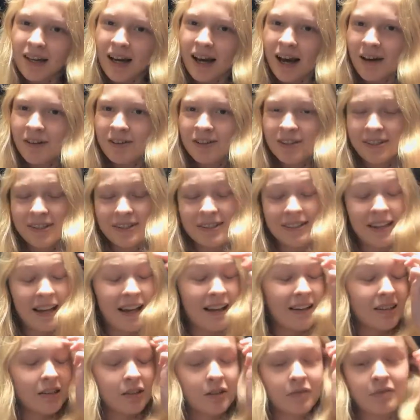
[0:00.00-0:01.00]
I was just going to say
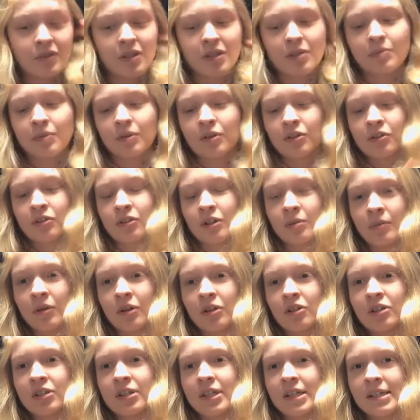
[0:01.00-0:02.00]
I love this book so much.